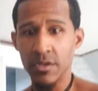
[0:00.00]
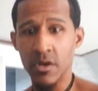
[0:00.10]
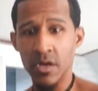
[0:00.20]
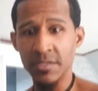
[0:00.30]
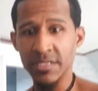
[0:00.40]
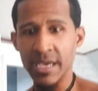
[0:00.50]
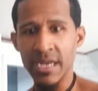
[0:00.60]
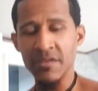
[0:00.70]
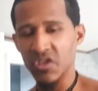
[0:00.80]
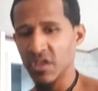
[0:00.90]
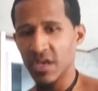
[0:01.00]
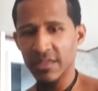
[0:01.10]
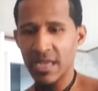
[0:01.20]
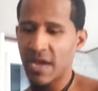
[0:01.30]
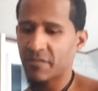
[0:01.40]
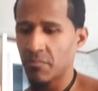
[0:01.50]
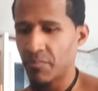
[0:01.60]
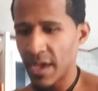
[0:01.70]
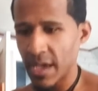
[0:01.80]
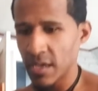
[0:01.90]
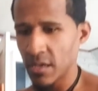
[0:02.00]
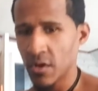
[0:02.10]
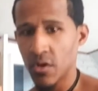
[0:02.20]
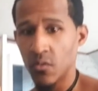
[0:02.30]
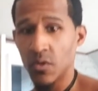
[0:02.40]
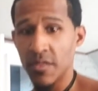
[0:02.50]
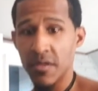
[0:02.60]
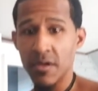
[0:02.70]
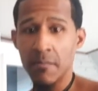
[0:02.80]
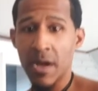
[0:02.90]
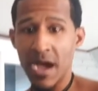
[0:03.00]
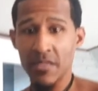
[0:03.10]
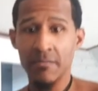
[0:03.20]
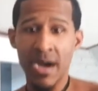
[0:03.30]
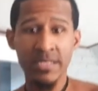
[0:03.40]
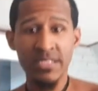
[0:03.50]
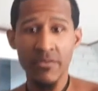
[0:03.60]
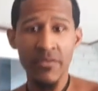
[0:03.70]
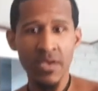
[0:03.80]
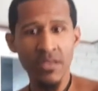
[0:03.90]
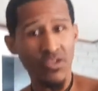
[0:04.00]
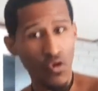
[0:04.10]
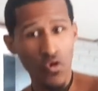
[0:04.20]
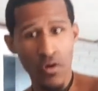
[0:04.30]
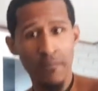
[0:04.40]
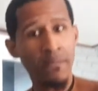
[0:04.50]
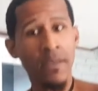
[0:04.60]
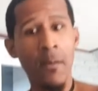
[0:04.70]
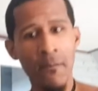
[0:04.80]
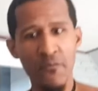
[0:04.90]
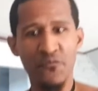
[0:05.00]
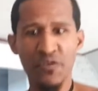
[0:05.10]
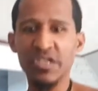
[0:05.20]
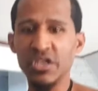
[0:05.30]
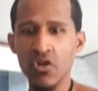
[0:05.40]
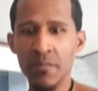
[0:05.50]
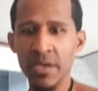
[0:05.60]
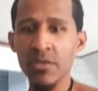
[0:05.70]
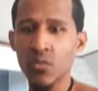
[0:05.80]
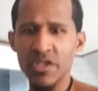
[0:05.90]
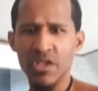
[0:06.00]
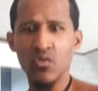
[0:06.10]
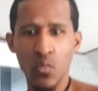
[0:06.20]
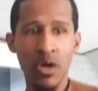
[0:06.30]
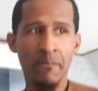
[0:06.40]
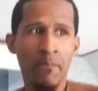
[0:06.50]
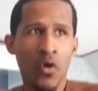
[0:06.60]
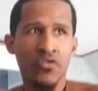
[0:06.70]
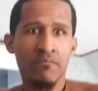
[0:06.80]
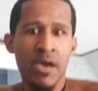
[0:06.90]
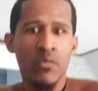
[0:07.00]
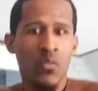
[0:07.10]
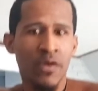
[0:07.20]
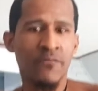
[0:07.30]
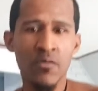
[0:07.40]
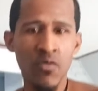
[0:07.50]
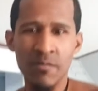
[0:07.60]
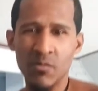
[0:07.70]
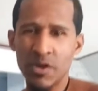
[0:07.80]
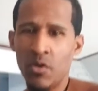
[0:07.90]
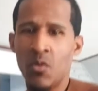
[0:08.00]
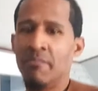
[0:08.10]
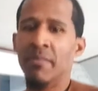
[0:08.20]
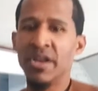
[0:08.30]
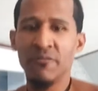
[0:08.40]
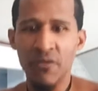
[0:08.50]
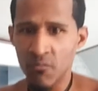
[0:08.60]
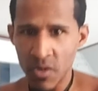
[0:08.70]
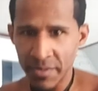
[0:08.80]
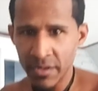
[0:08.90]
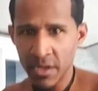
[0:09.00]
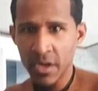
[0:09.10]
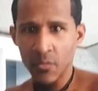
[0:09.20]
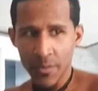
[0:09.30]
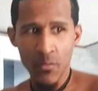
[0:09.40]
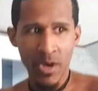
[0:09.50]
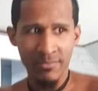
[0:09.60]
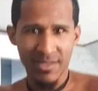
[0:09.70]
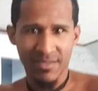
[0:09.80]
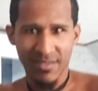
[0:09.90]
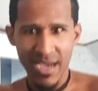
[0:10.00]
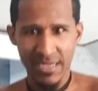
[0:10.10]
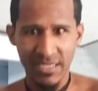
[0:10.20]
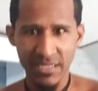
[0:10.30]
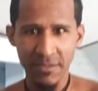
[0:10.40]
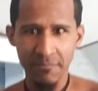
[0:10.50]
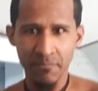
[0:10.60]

You know what I'm saying? And she doesn't have to pay with either monetary means or physical means, which is what most men want from women. We don't want money from women. We want the sex.